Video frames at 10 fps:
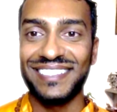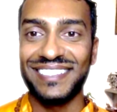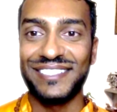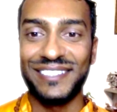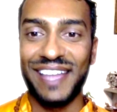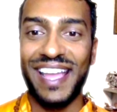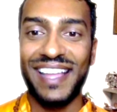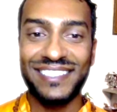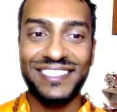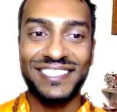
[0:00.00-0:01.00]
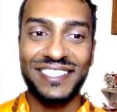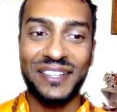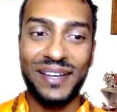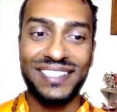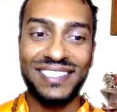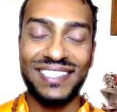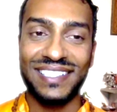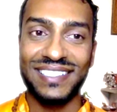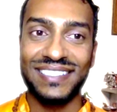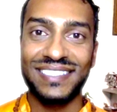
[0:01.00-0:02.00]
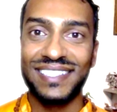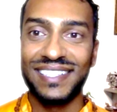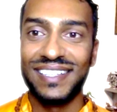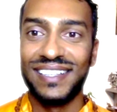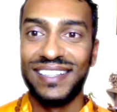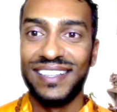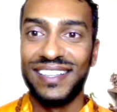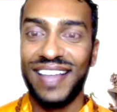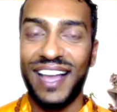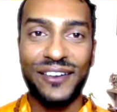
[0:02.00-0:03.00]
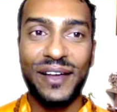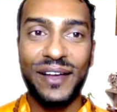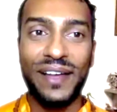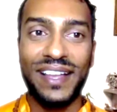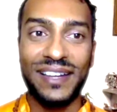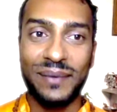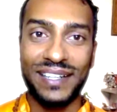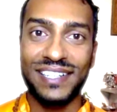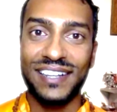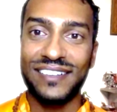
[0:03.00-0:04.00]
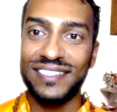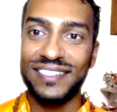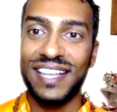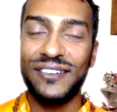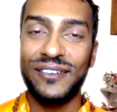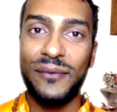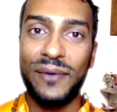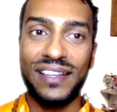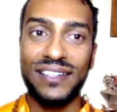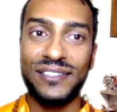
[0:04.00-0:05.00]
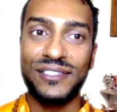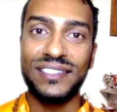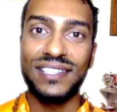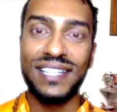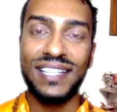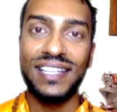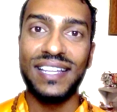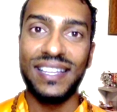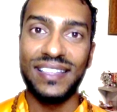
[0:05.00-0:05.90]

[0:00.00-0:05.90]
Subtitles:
The answer to the question is, how do I awaken my chakras? How do I awaken Kundalini?